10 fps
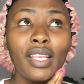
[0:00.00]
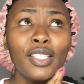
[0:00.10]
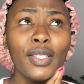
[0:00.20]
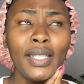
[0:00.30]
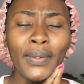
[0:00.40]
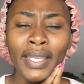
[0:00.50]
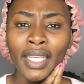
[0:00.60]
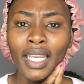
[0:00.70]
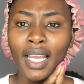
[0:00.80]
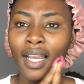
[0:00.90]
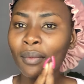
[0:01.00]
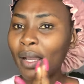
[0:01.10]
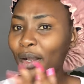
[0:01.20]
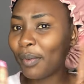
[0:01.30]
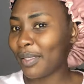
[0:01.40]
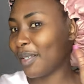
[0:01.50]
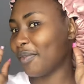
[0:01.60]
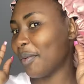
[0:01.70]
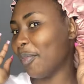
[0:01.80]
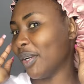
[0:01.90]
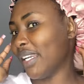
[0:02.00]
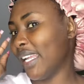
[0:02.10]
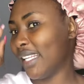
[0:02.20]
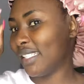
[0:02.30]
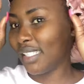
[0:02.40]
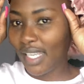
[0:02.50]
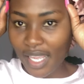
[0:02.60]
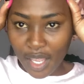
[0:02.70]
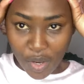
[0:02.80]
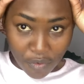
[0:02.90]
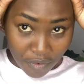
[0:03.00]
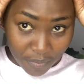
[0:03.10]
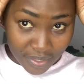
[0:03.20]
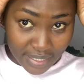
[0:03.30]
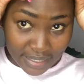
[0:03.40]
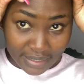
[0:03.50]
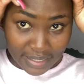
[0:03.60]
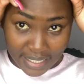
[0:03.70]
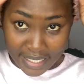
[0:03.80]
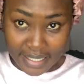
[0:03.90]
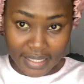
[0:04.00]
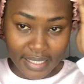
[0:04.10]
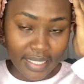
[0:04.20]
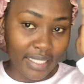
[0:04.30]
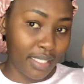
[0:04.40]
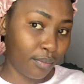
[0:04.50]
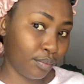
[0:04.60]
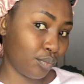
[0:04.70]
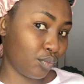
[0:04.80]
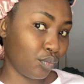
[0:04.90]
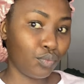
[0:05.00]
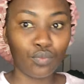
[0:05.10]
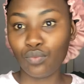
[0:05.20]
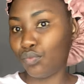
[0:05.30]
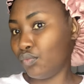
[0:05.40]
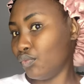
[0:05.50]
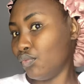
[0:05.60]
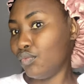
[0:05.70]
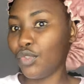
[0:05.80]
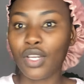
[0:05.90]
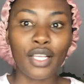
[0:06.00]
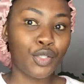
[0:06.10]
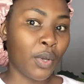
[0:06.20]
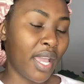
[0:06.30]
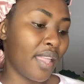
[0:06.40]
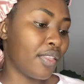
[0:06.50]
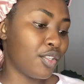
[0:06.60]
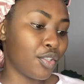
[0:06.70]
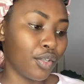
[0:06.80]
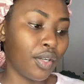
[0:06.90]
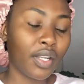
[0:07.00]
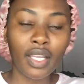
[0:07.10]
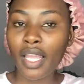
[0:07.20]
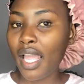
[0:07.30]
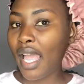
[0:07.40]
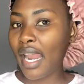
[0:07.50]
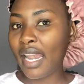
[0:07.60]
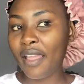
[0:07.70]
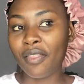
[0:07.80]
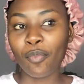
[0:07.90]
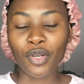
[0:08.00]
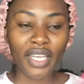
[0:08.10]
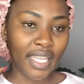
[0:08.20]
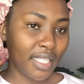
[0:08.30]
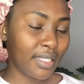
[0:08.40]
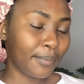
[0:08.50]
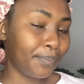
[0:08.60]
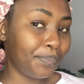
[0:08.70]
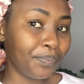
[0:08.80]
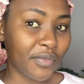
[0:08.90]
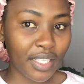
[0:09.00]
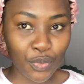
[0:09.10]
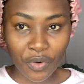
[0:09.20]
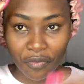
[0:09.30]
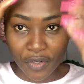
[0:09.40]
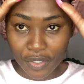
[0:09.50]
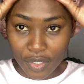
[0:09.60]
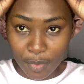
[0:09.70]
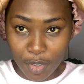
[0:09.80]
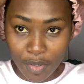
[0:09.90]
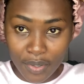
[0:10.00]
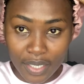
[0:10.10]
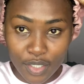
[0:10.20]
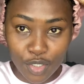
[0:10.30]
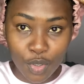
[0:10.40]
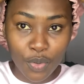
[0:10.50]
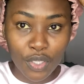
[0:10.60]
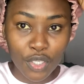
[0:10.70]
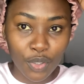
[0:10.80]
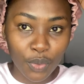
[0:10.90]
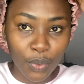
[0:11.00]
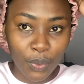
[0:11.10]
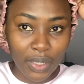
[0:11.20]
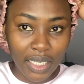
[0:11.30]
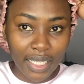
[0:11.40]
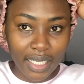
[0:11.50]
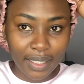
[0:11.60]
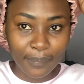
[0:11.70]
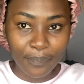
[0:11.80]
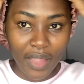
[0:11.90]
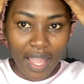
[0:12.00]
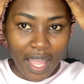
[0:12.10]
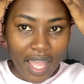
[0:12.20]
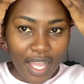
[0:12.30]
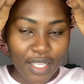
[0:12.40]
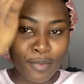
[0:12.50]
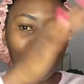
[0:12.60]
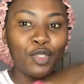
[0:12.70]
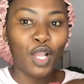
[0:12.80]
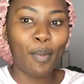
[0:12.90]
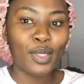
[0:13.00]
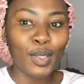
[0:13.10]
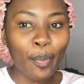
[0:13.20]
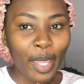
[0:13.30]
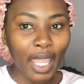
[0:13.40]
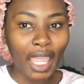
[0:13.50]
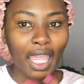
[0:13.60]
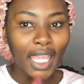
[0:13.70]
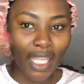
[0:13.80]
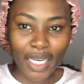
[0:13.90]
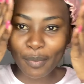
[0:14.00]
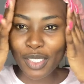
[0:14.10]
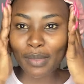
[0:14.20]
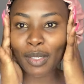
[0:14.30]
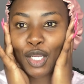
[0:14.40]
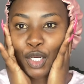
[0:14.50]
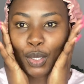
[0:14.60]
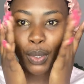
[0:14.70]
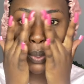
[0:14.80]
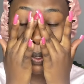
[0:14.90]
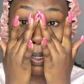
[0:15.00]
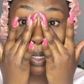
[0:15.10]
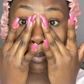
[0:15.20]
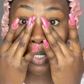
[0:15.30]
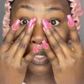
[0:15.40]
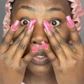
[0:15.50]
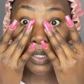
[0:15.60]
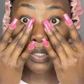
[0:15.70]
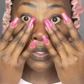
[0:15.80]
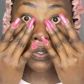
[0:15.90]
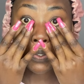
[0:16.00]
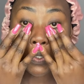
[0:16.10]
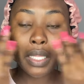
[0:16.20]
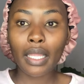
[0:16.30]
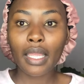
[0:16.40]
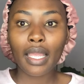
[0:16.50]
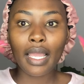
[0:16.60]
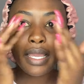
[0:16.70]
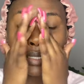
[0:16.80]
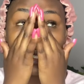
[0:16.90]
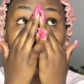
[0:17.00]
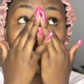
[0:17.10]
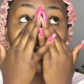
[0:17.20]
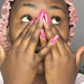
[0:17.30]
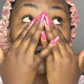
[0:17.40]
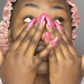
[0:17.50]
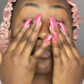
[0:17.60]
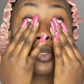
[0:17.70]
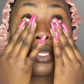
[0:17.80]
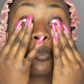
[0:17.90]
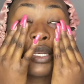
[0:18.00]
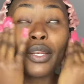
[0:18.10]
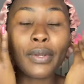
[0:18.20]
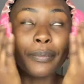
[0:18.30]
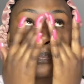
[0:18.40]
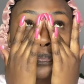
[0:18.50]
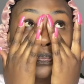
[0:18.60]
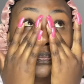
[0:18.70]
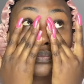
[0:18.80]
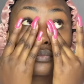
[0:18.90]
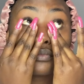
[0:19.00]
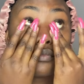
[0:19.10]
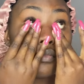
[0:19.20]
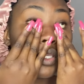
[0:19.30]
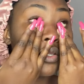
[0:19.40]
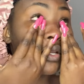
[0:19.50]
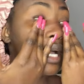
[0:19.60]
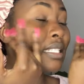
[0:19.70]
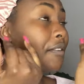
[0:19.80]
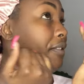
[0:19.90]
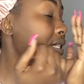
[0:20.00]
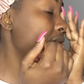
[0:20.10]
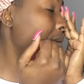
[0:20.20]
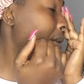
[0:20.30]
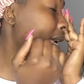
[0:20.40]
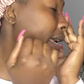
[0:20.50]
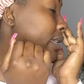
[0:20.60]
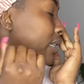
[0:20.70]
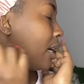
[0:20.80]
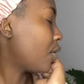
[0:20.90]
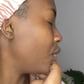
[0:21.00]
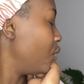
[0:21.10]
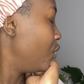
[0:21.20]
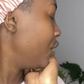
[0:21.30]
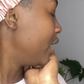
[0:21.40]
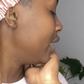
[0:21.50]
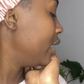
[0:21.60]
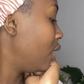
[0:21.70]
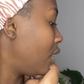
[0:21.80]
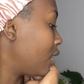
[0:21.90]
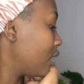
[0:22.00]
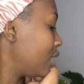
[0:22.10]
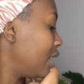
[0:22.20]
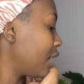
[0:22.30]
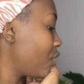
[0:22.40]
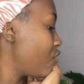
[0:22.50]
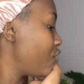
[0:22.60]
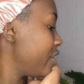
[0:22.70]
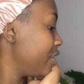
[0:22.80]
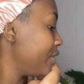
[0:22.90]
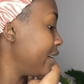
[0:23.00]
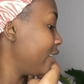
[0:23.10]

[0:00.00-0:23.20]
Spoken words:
So anyway, I got myself a bonnet from the Satin Lady. You guys know I had the dog and I had the bonnet. It's reversible, it's so cute, like, because my pajamas are pink and because I'm a girl, I'm a girly girl, I decided to go for the pink. But anyway, you guys have seen that my hair is like really long, like really really